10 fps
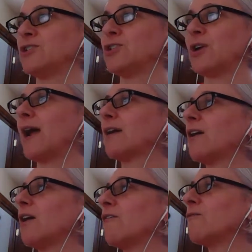track
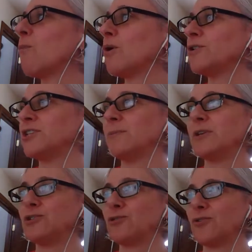of more
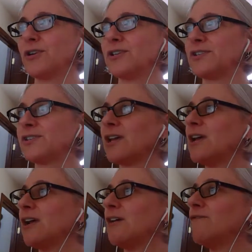timid tourists.
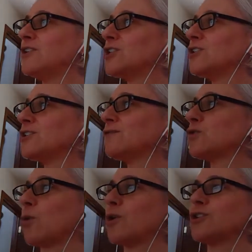Visions of
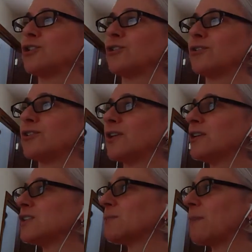torture
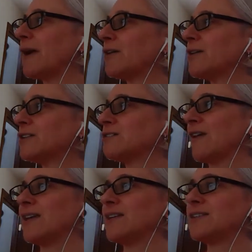inspired his
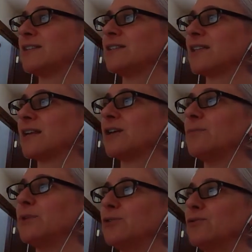fantasies like a
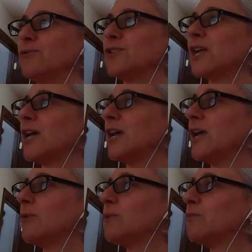muse. It
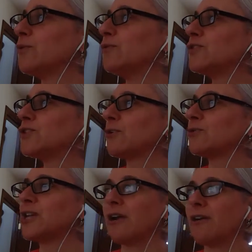would prove so
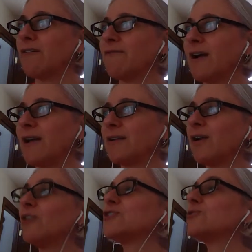terrifying,
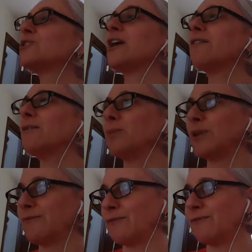or so
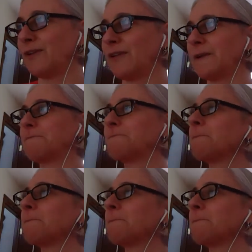terribly fulfilling.